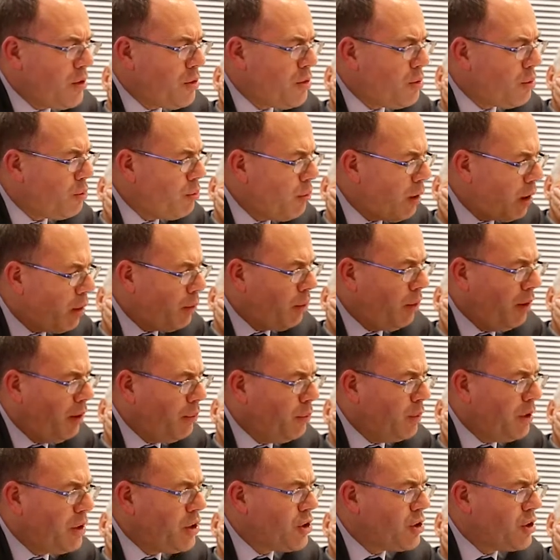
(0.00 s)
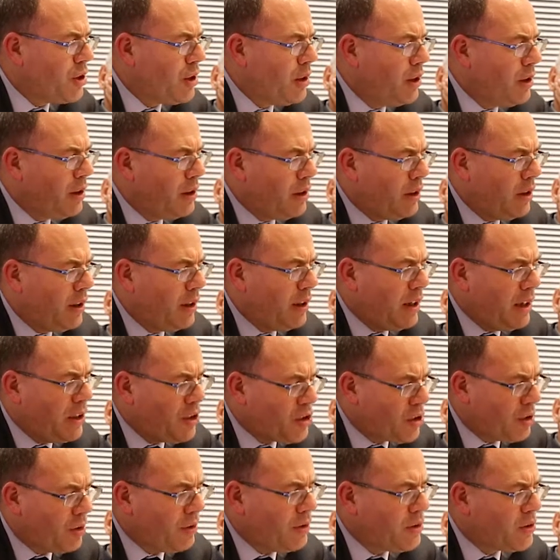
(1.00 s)
the role in which
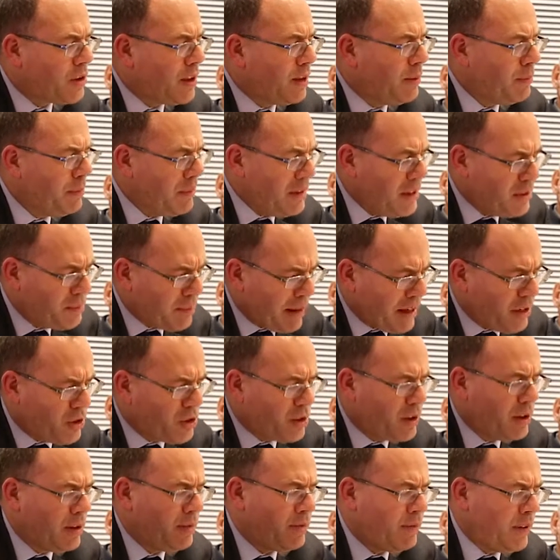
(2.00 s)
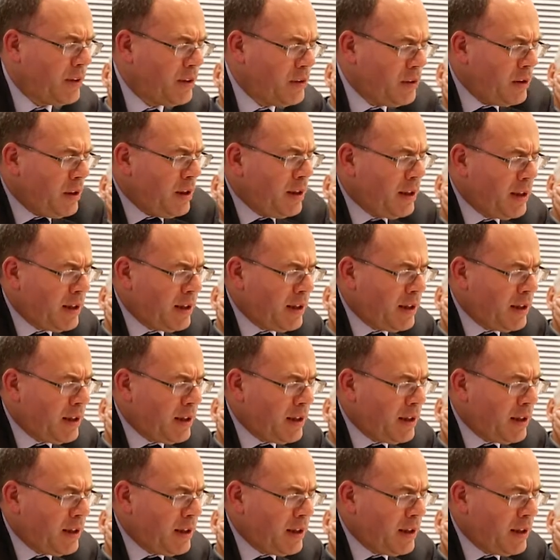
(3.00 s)
insurance companies, pension fund,